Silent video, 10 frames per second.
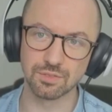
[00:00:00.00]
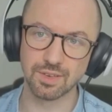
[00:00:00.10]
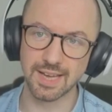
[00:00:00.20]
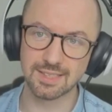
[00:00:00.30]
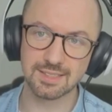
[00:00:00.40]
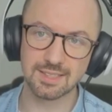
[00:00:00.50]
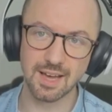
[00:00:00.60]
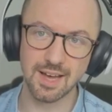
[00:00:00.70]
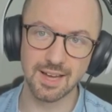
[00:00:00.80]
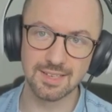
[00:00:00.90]
of like
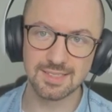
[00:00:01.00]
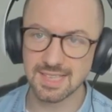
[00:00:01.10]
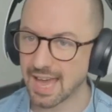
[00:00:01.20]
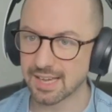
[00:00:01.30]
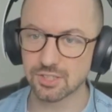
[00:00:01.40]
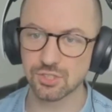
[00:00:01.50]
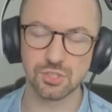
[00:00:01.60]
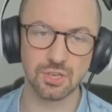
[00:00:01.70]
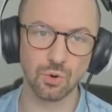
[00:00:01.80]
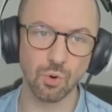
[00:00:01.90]
uh,
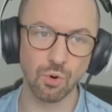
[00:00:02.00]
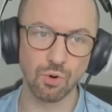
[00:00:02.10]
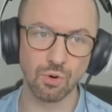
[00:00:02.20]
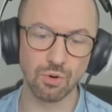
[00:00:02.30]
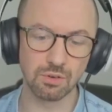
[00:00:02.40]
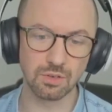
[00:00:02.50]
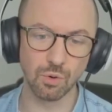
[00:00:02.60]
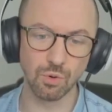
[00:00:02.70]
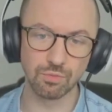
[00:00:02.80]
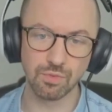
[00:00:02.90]
texts or
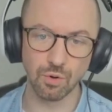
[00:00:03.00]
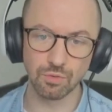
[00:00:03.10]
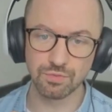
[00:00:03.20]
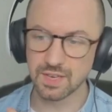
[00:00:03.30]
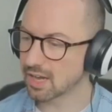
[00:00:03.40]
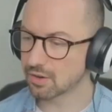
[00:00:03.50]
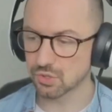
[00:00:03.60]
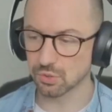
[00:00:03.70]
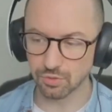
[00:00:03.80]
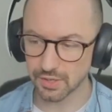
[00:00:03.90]
or or
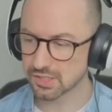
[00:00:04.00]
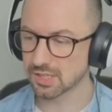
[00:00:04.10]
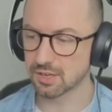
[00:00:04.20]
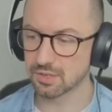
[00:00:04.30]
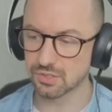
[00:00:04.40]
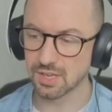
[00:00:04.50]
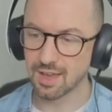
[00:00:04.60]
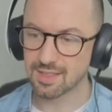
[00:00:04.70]
videos or voice notes